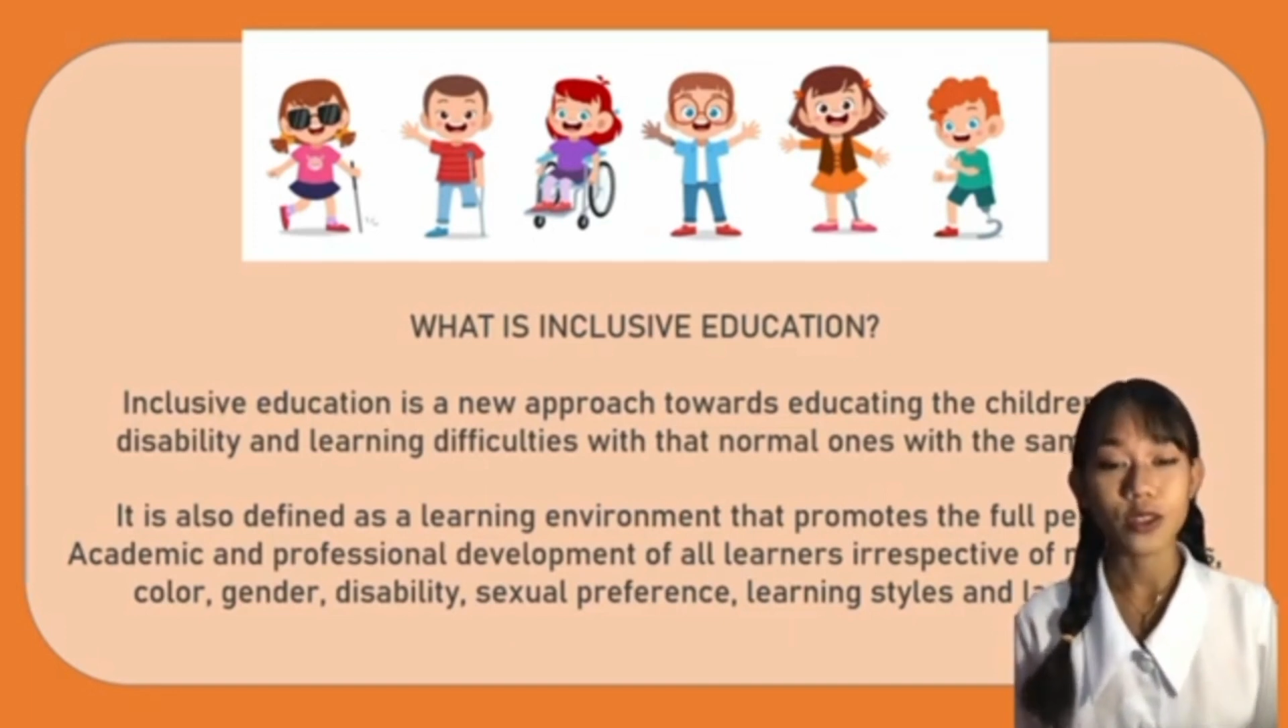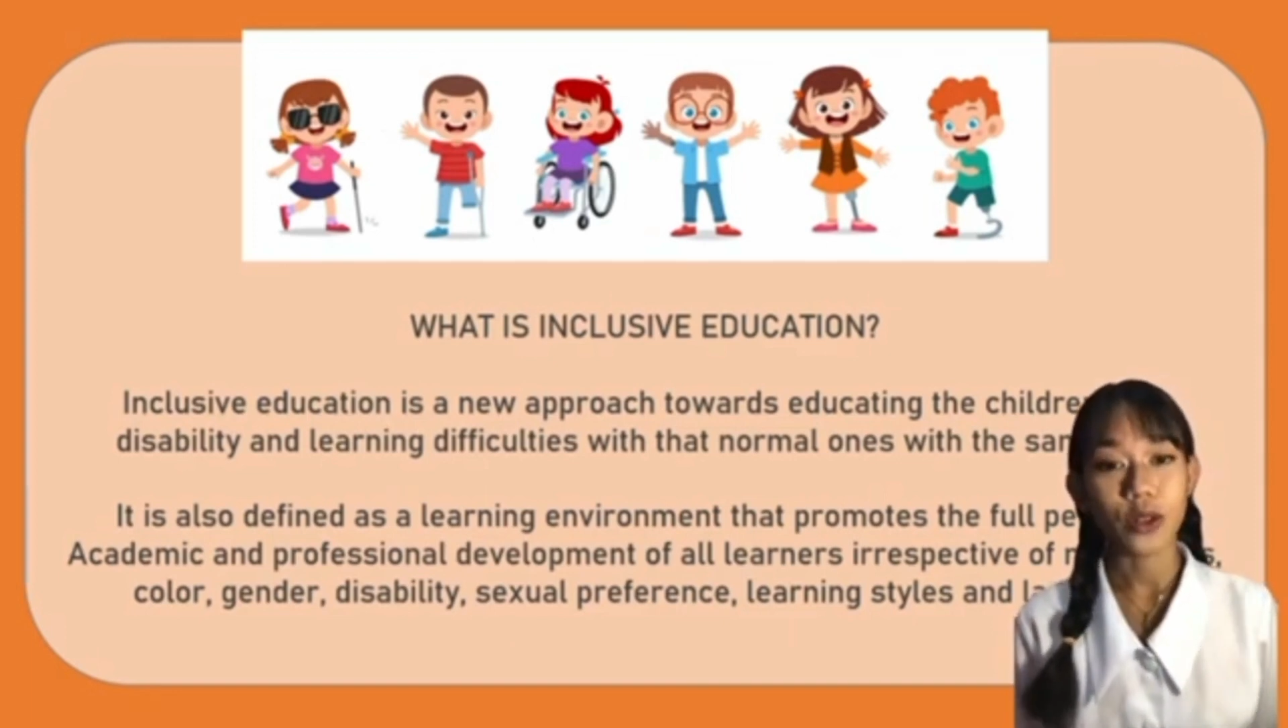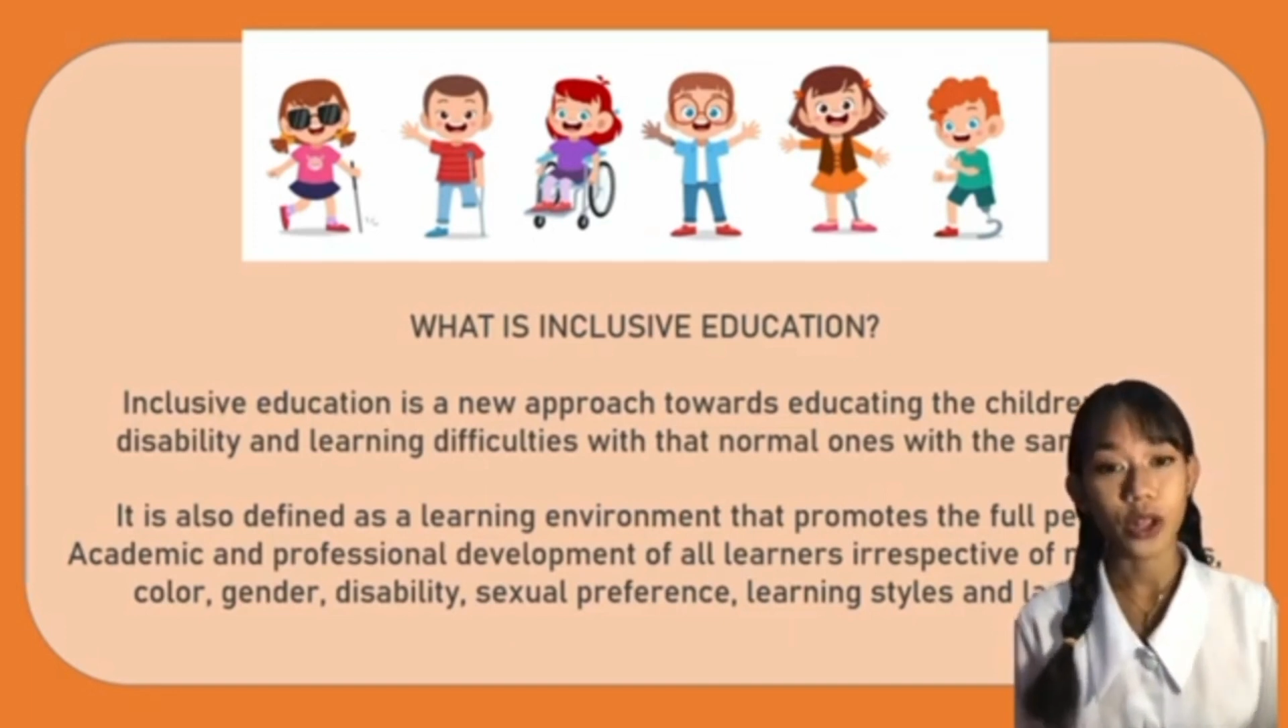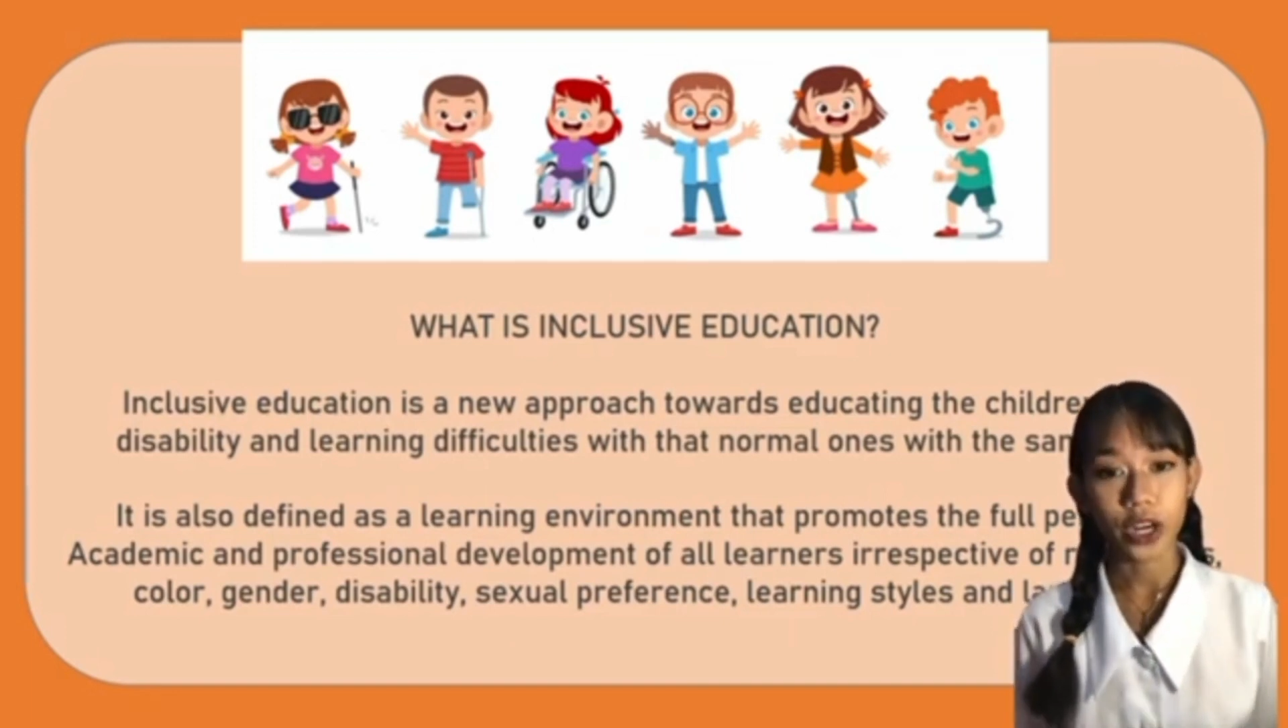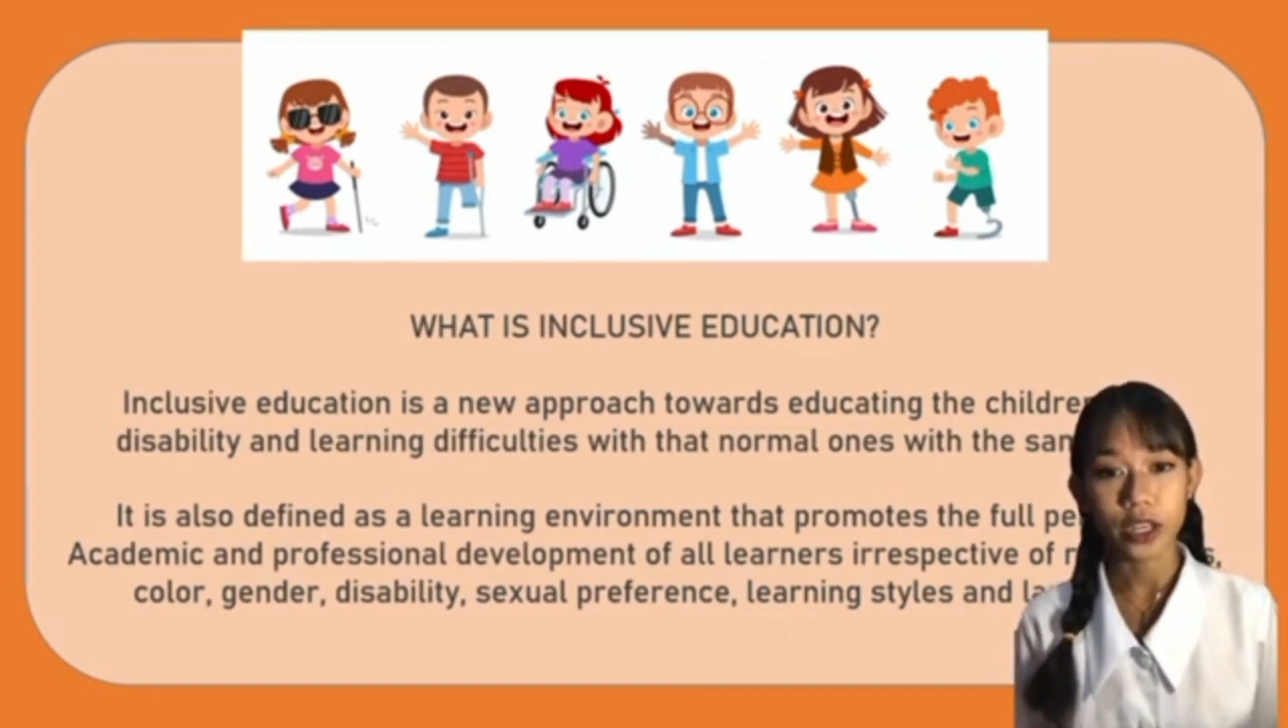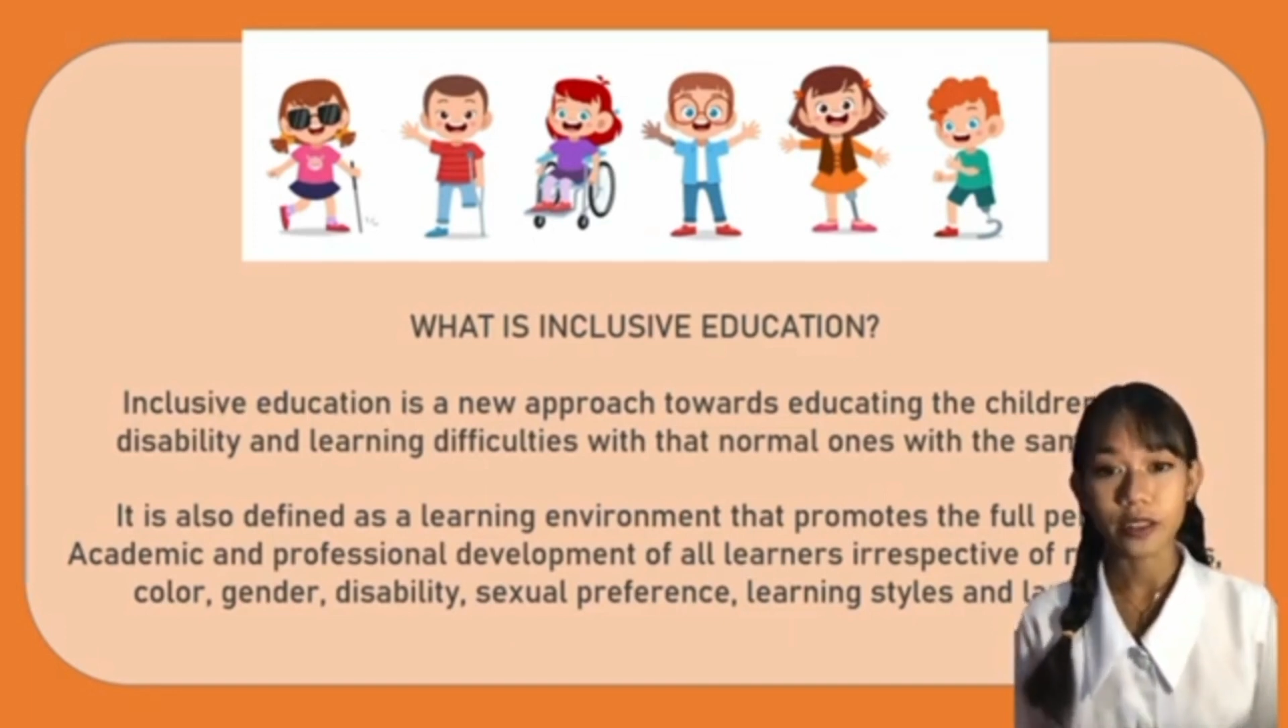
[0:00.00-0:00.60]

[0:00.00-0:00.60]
to learn.